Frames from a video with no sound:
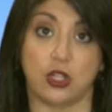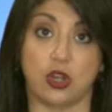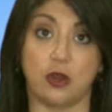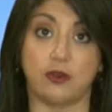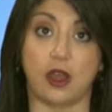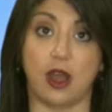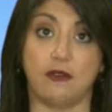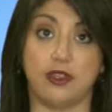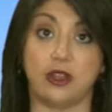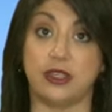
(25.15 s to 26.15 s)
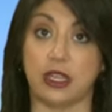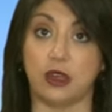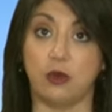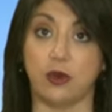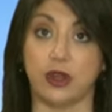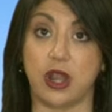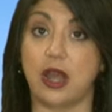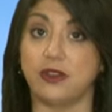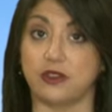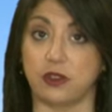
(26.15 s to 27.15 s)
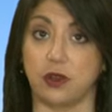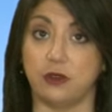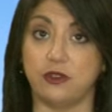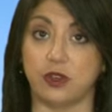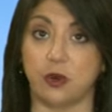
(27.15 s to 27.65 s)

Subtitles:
Terms of the deal were not disclosed.